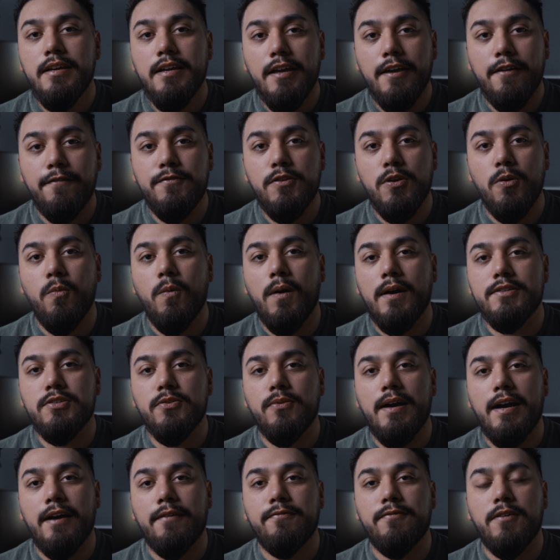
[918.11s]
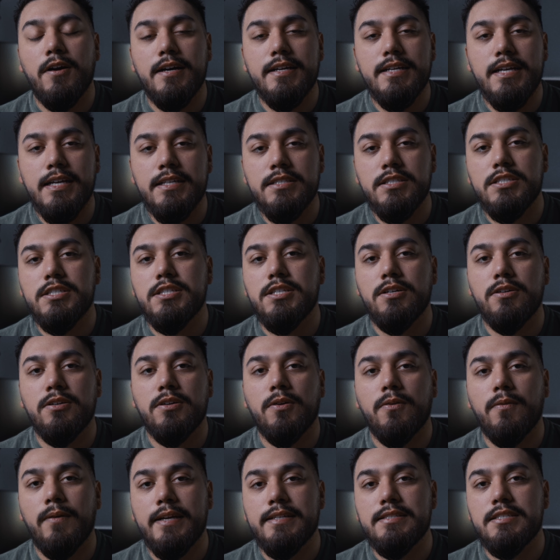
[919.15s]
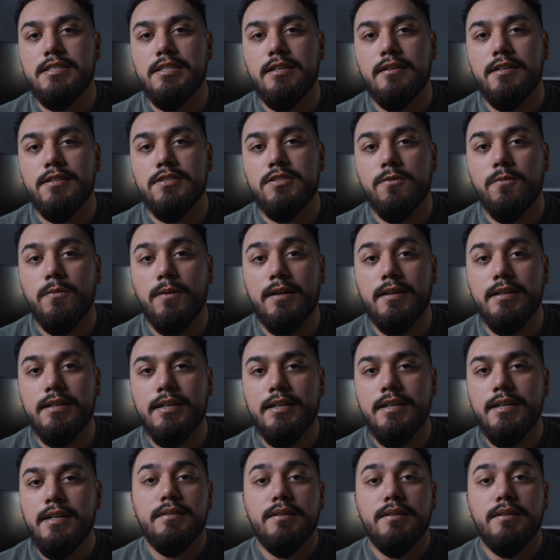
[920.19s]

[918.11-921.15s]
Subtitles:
if you want to have fun and still create serious work.